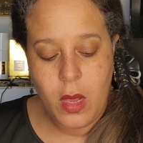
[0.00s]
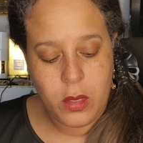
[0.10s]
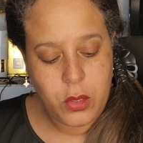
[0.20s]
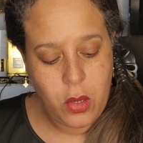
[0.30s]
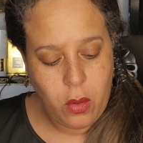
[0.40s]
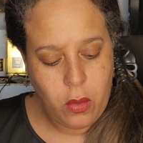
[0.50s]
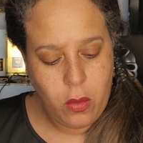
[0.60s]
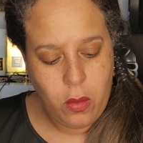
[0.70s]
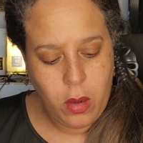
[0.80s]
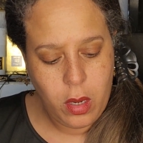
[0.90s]

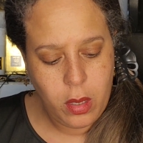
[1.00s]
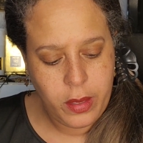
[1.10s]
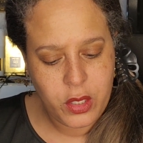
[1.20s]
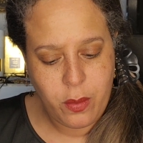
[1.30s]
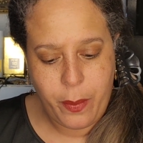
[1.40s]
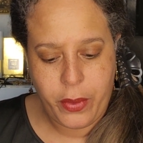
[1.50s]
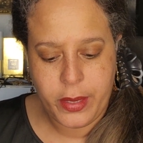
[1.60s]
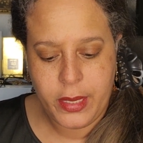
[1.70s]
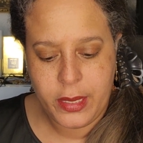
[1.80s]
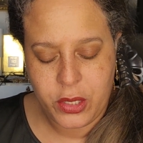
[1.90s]
So these are my
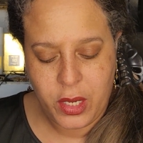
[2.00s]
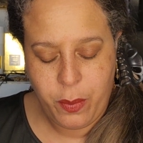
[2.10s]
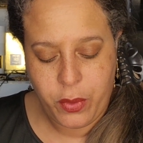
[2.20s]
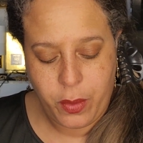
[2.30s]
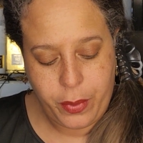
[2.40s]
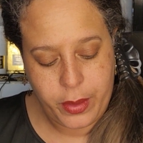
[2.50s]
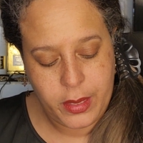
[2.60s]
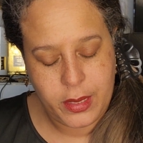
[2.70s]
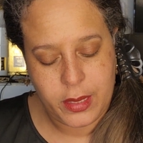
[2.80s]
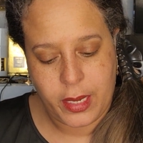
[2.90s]
burgundies. I should keep all the
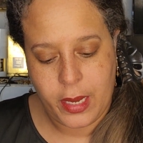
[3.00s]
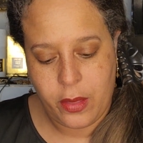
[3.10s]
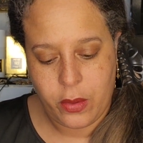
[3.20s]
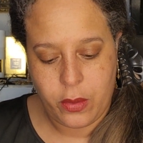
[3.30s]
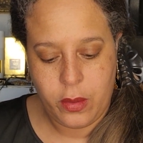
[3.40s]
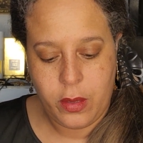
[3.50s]
burgundies together.